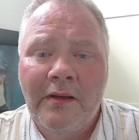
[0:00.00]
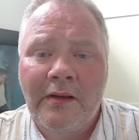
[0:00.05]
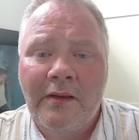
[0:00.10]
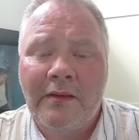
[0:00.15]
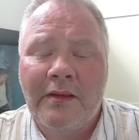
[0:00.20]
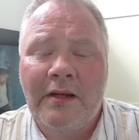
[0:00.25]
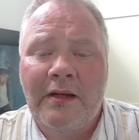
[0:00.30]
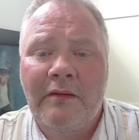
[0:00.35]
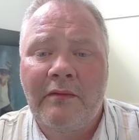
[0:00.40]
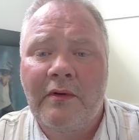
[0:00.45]

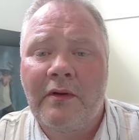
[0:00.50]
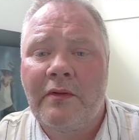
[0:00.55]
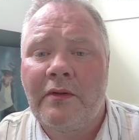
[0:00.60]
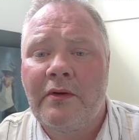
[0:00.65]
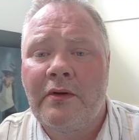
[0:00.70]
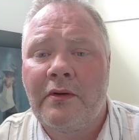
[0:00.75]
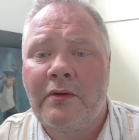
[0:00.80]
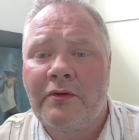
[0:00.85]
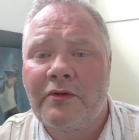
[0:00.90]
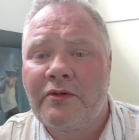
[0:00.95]
Then you've got the
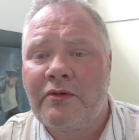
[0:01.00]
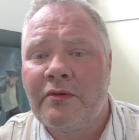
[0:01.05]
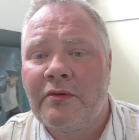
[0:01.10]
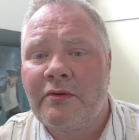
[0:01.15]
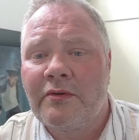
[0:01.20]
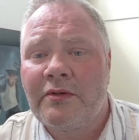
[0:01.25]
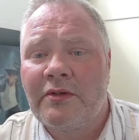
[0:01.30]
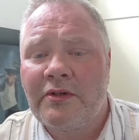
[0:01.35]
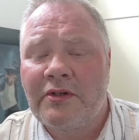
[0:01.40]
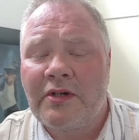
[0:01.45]
cultural
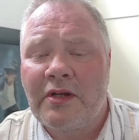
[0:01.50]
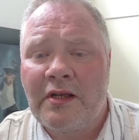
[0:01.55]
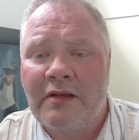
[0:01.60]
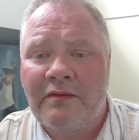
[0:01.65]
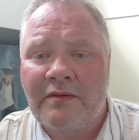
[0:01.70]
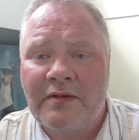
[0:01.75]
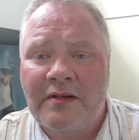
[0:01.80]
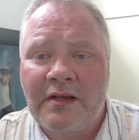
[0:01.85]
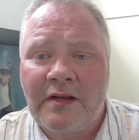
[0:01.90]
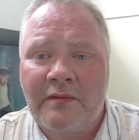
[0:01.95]

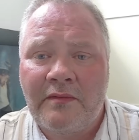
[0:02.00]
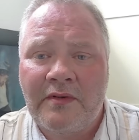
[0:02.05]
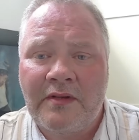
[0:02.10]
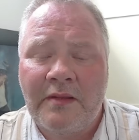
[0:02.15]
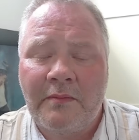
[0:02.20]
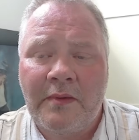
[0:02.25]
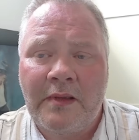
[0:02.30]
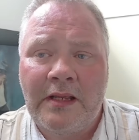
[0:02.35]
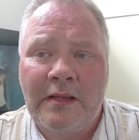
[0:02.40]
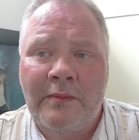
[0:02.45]
conservatives, the
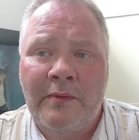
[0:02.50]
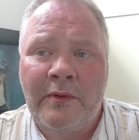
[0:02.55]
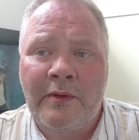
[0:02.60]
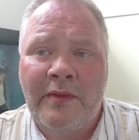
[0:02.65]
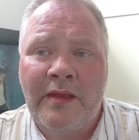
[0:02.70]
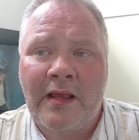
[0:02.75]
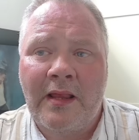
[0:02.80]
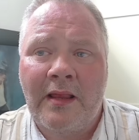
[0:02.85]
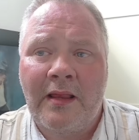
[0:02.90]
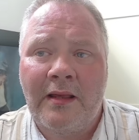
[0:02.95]
people
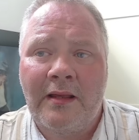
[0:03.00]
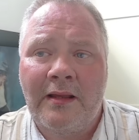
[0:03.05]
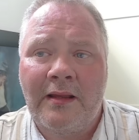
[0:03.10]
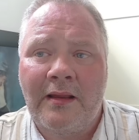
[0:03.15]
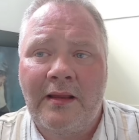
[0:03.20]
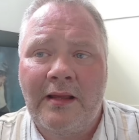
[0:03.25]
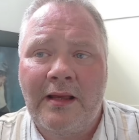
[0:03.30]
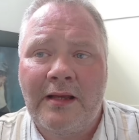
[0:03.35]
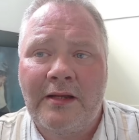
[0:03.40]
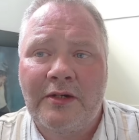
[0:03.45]
that think
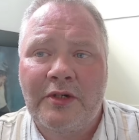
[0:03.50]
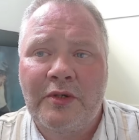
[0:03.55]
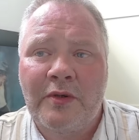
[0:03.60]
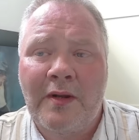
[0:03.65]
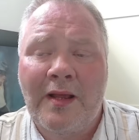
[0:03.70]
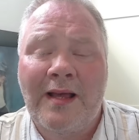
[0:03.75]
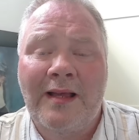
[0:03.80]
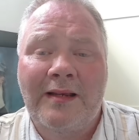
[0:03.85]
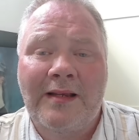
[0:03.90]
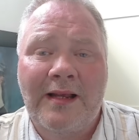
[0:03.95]
the actual
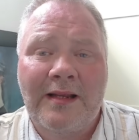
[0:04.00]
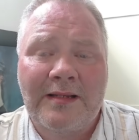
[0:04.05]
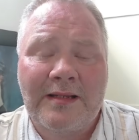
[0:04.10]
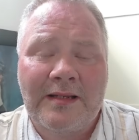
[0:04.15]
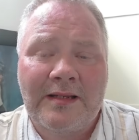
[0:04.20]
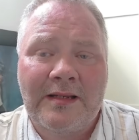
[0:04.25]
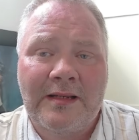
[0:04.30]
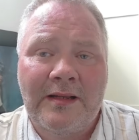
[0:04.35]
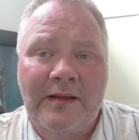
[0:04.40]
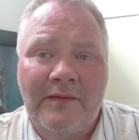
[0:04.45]

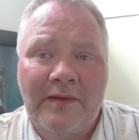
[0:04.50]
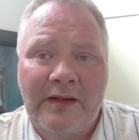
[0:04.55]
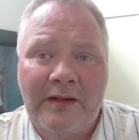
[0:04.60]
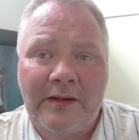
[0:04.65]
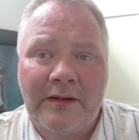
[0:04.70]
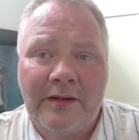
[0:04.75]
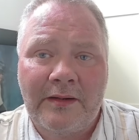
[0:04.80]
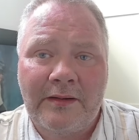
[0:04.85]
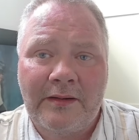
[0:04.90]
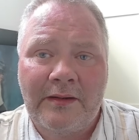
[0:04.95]
identity of
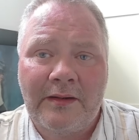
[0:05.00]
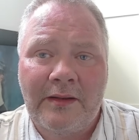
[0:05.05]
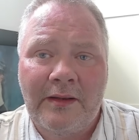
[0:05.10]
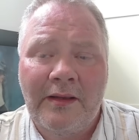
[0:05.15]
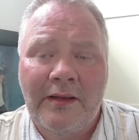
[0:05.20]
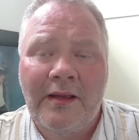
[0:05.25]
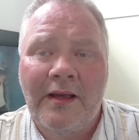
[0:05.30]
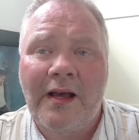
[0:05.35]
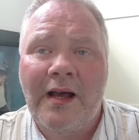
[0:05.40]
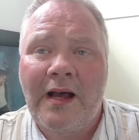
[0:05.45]
England
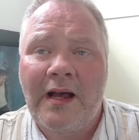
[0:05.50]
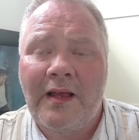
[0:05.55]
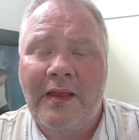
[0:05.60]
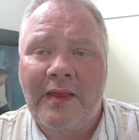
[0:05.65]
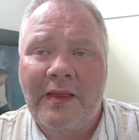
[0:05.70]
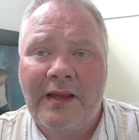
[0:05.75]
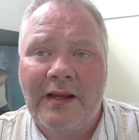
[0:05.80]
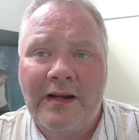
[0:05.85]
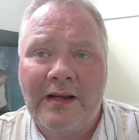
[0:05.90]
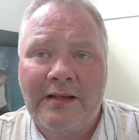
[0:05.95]
and
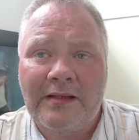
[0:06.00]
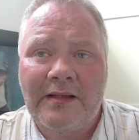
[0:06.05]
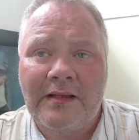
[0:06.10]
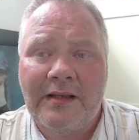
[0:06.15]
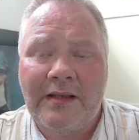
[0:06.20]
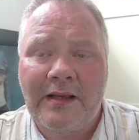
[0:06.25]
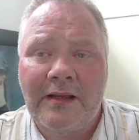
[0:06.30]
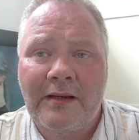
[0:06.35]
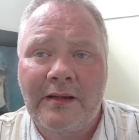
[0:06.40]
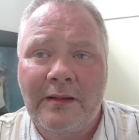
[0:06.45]
the United
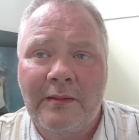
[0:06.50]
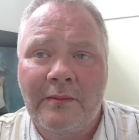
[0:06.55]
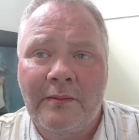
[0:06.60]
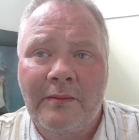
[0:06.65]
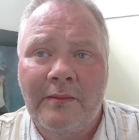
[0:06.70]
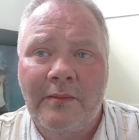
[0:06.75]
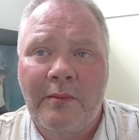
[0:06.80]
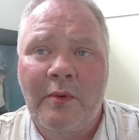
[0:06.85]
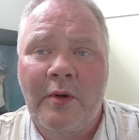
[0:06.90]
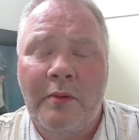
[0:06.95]
Kingdom
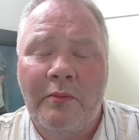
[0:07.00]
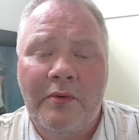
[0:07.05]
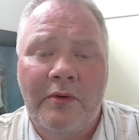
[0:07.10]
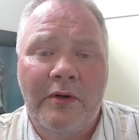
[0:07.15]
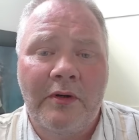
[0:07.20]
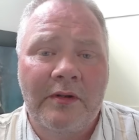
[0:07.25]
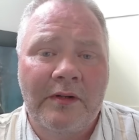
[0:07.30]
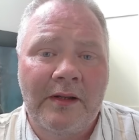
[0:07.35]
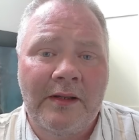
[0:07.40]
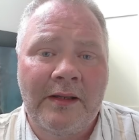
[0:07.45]
more
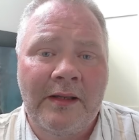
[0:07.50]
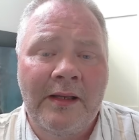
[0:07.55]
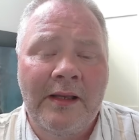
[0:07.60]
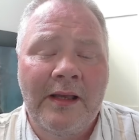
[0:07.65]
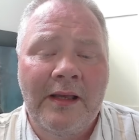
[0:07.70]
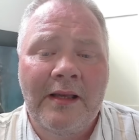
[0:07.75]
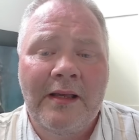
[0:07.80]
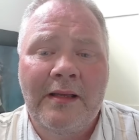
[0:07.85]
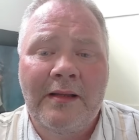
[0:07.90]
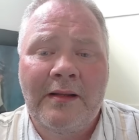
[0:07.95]
broadly
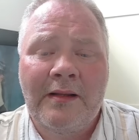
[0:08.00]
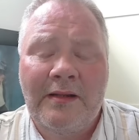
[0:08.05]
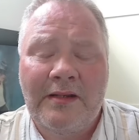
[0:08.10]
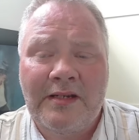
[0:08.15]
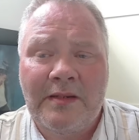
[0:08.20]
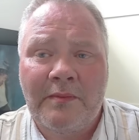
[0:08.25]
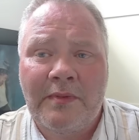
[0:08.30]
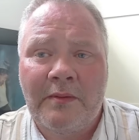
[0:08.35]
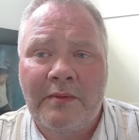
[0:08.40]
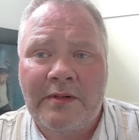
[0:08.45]
needs to
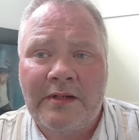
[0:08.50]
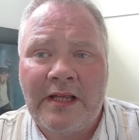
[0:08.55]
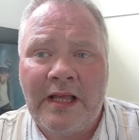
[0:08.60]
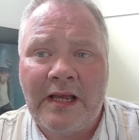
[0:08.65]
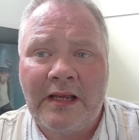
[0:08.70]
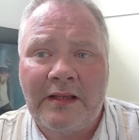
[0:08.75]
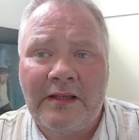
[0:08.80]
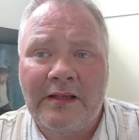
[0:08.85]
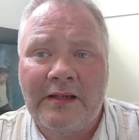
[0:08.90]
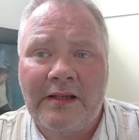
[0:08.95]
be
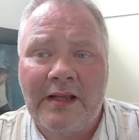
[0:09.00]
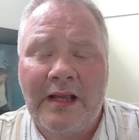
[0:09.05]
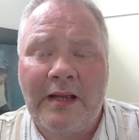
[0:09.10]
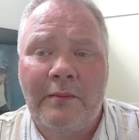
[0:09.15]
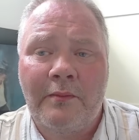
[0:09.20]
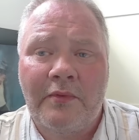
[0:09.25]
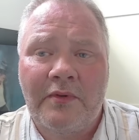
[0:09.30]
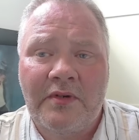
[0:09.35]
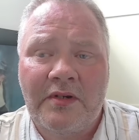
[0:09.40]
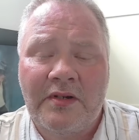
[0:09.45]
protected and
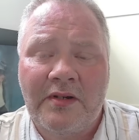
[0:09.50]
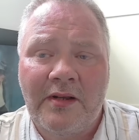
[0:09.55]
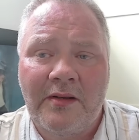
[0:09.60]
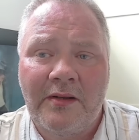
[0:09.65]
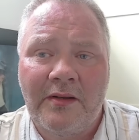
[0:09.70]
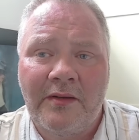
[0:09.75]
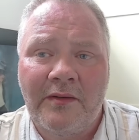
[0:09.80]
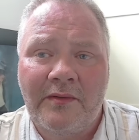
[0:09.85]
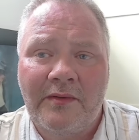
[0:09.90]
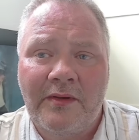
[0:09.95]

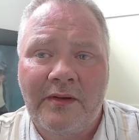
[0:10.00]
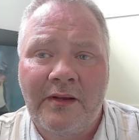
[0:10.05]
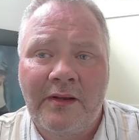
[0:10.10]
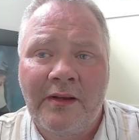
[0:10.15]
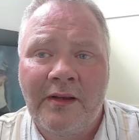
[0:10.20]
preserved,